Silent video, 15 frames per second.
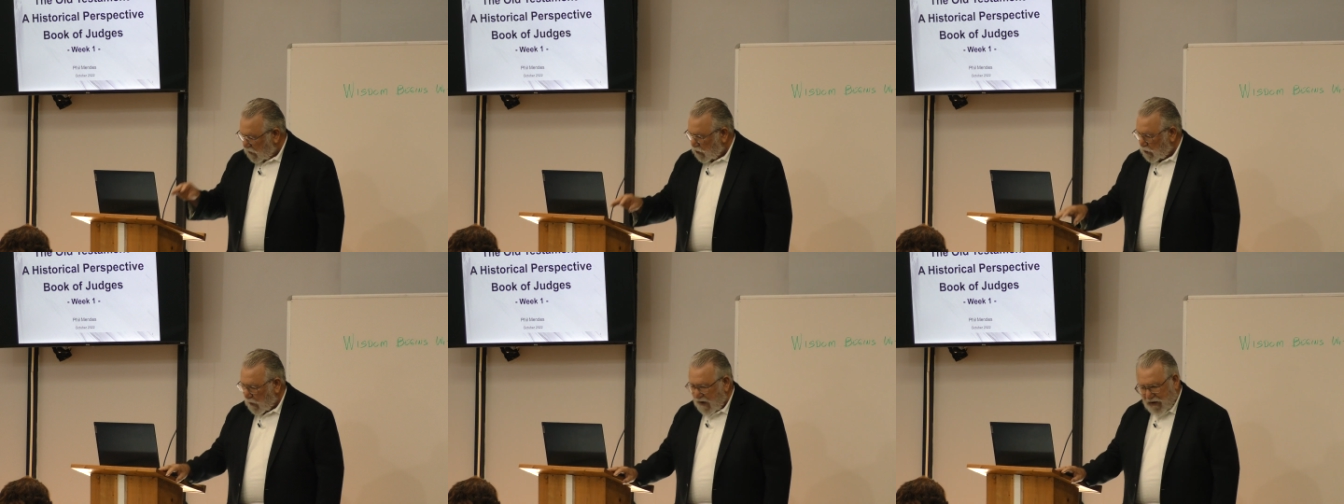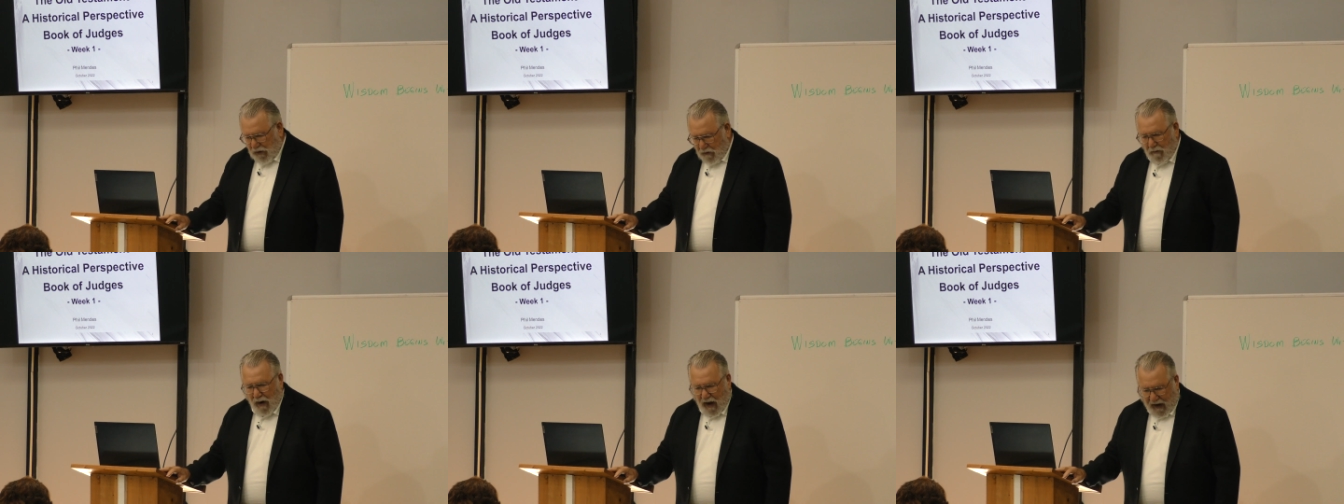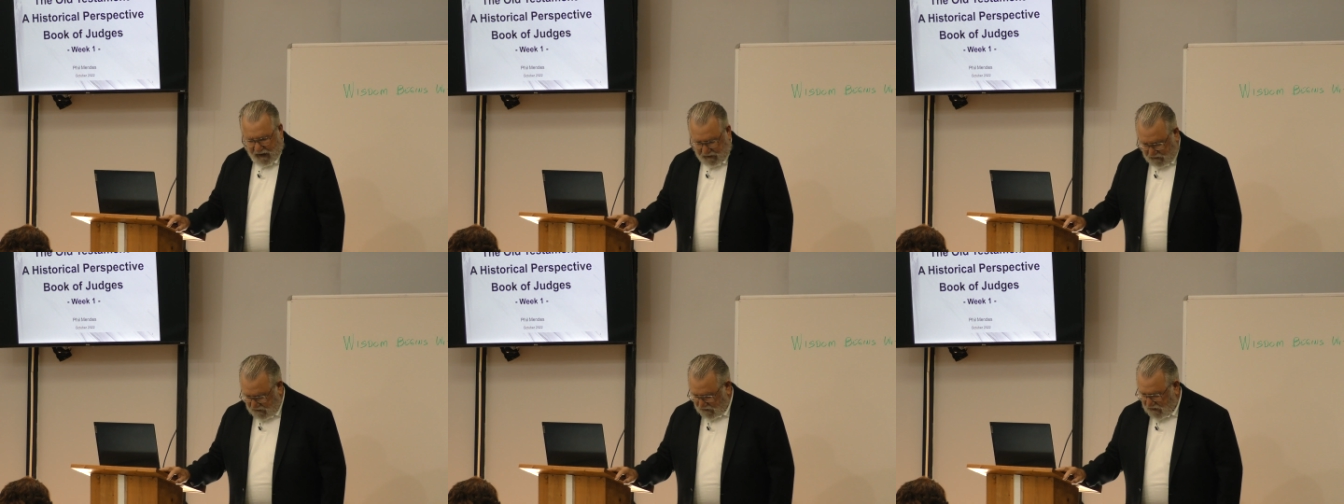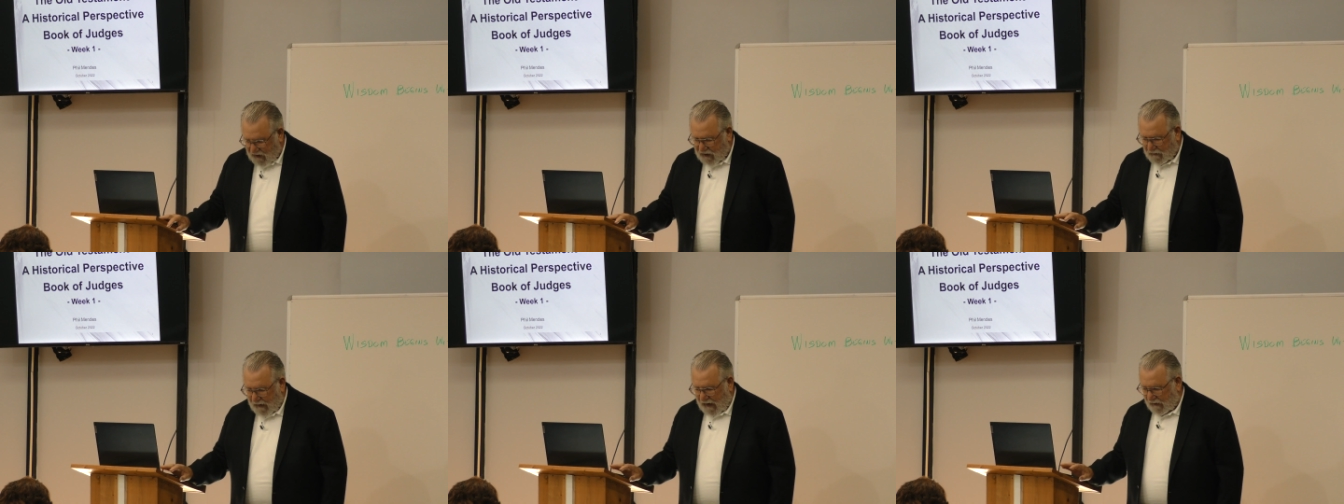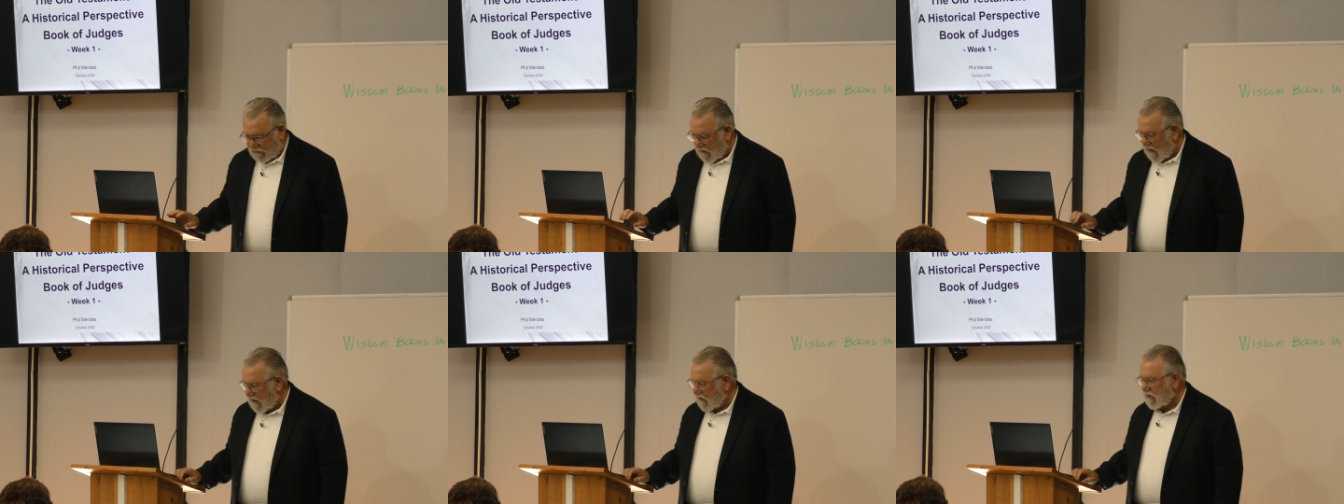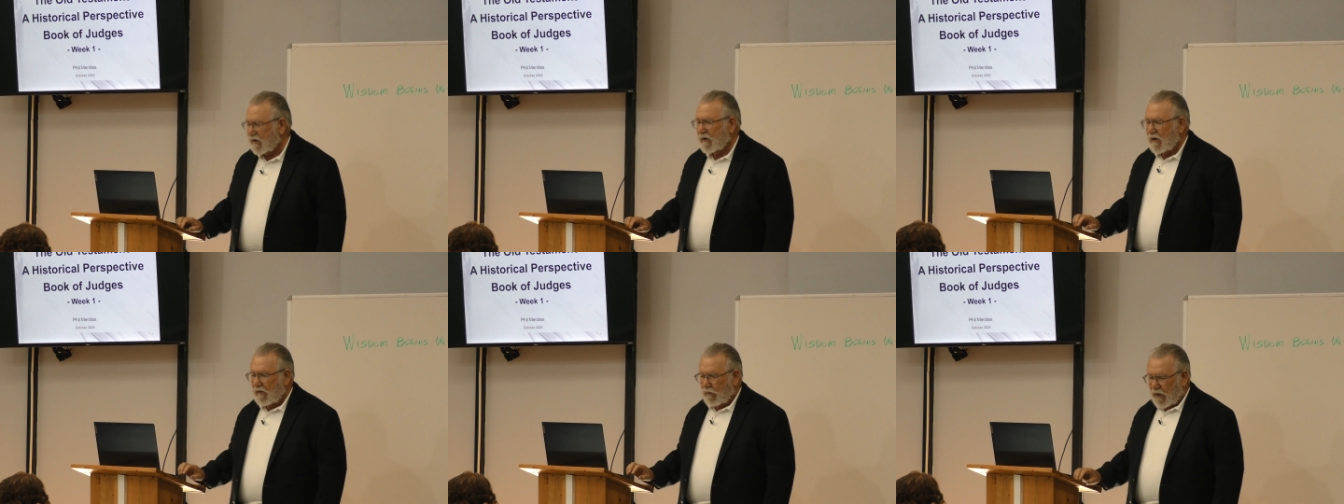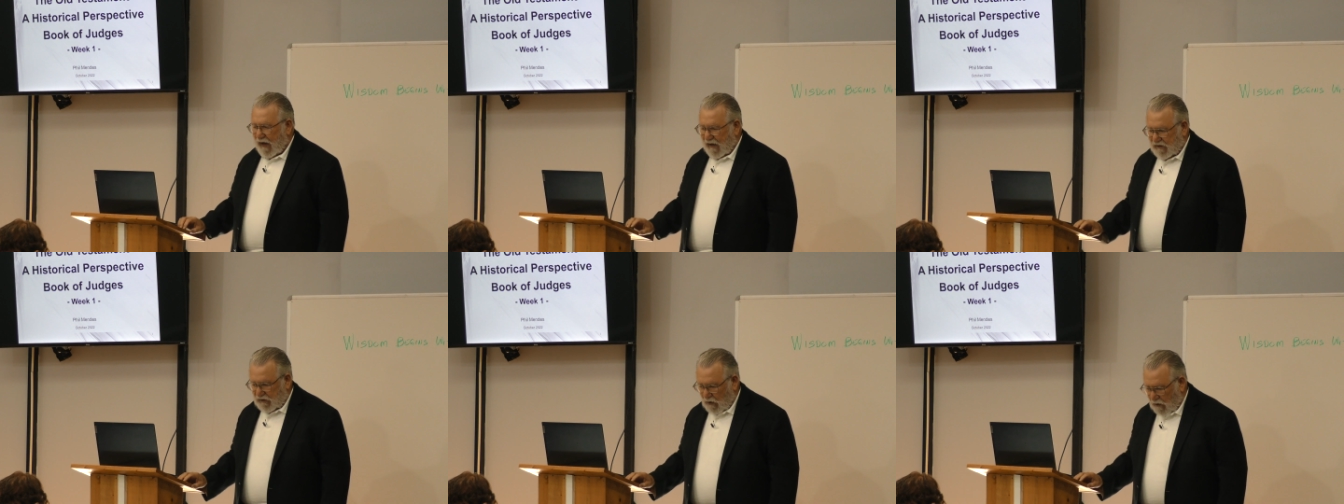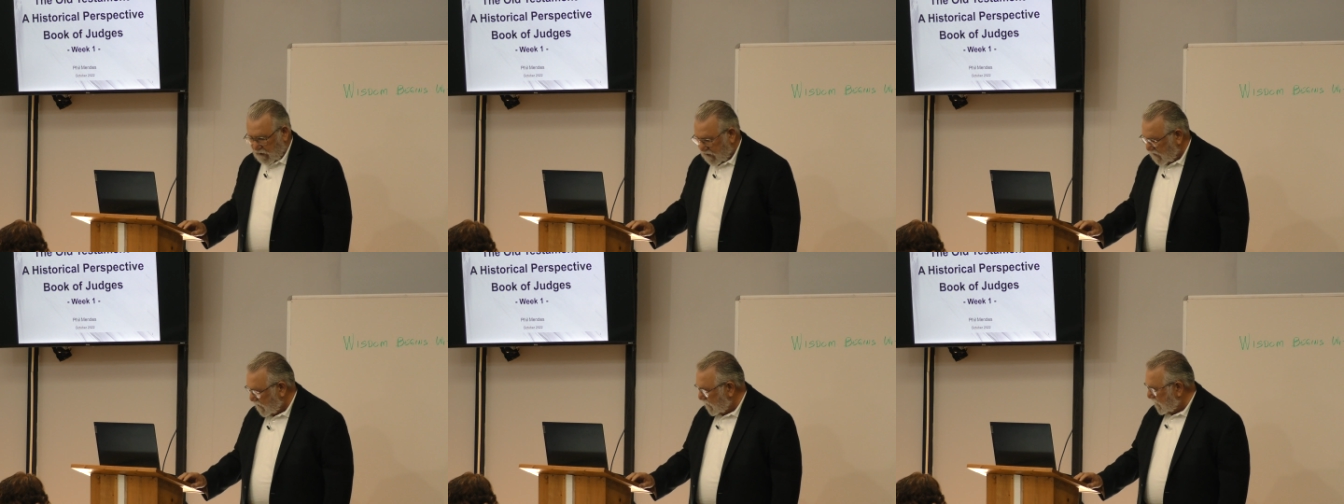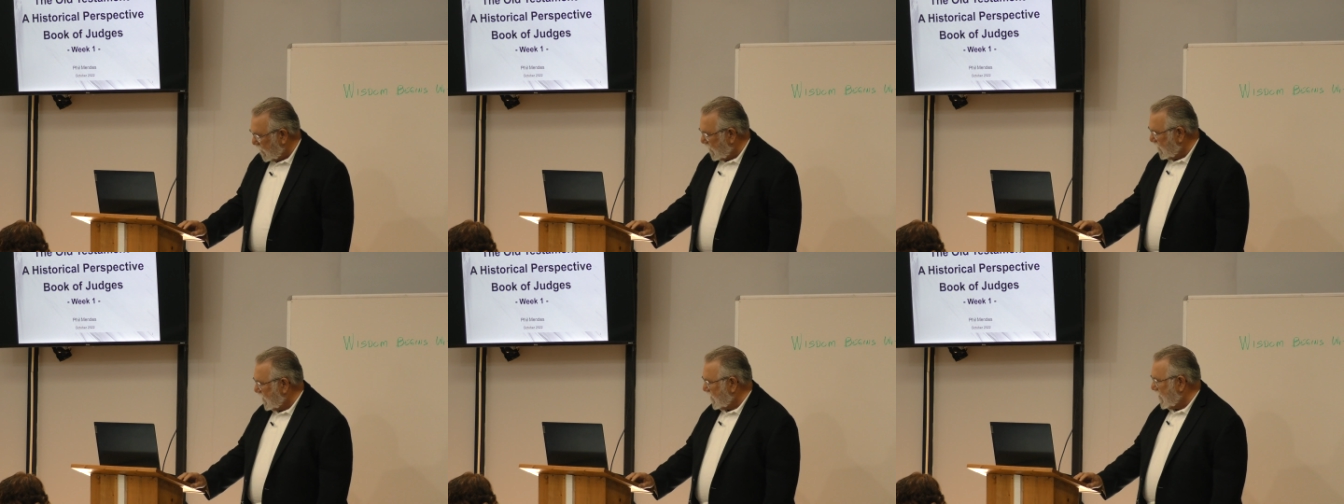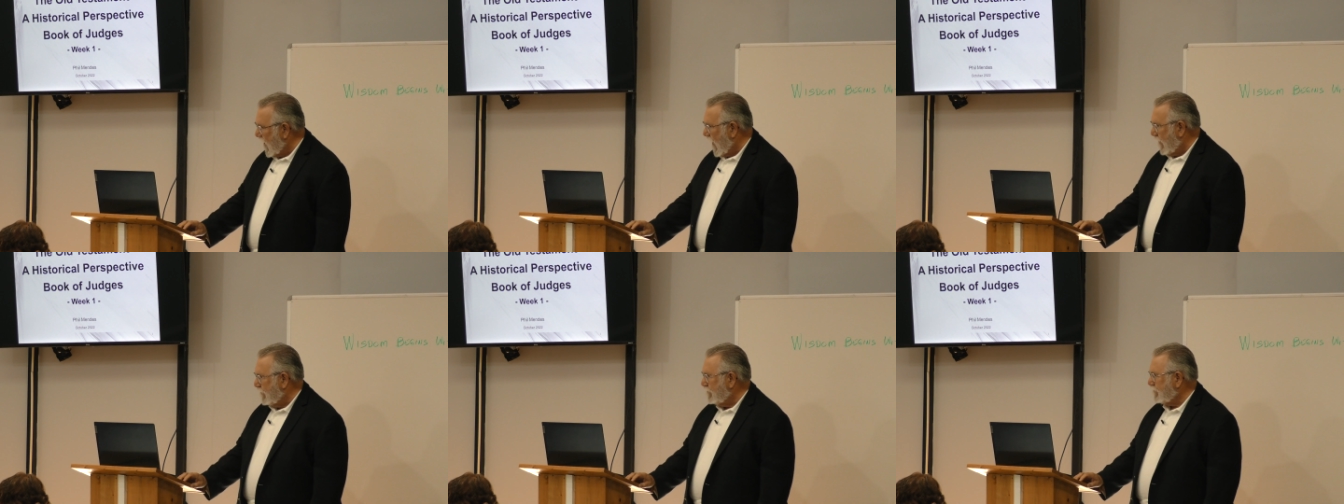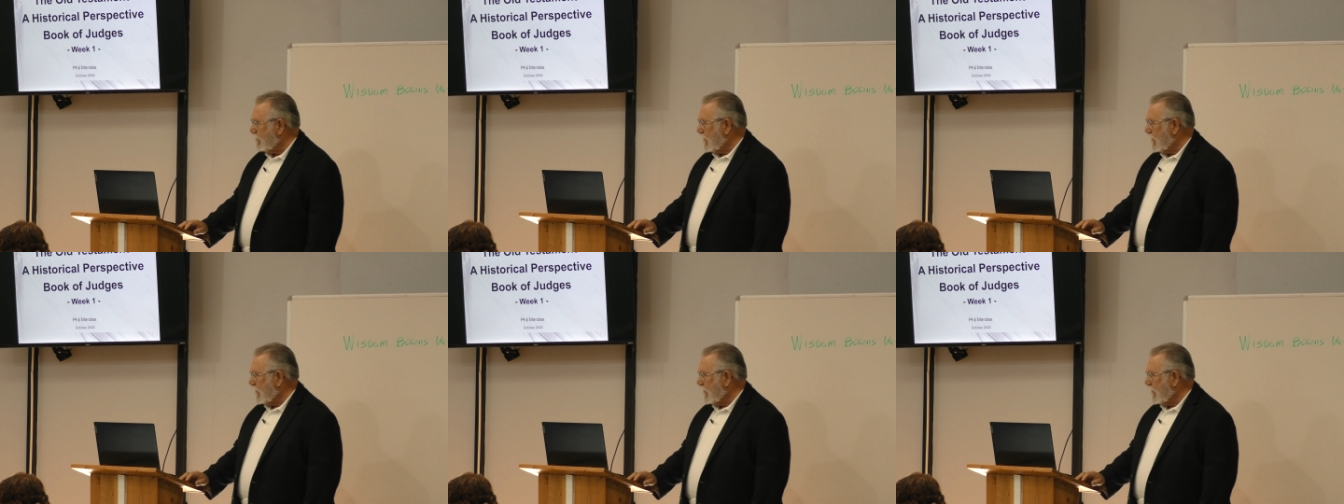tweak your mind to think about things. We ask all this in Jesus' name.